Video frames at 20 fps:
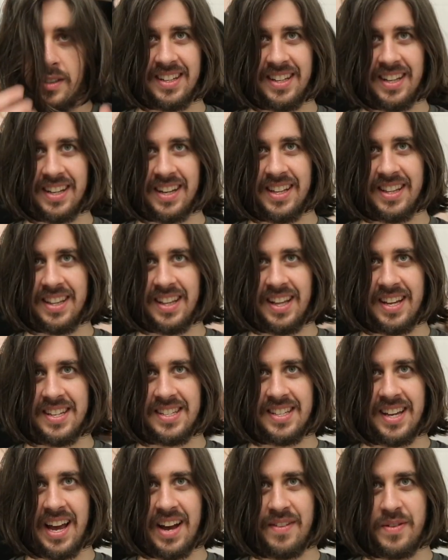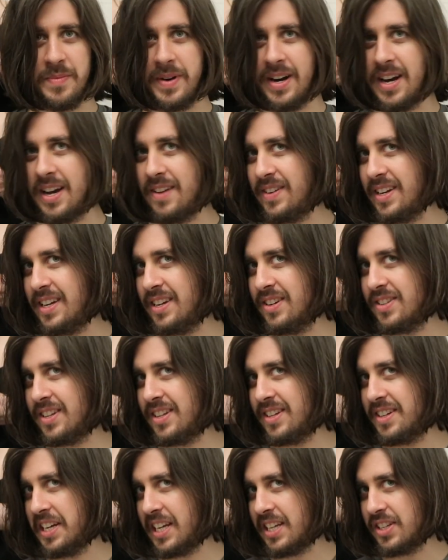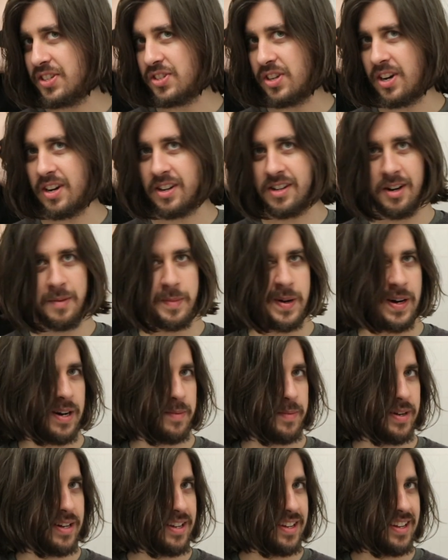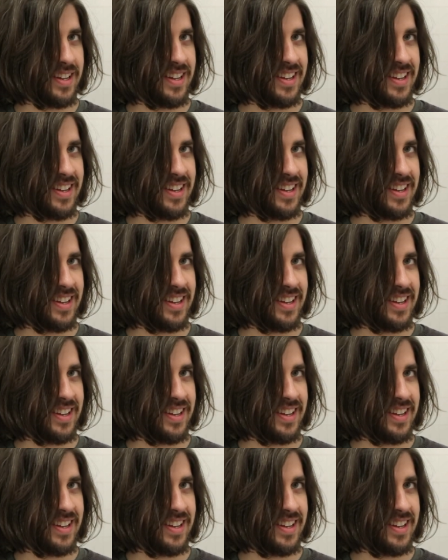Like, unless I have it behind my ears, I look like a soccer mom.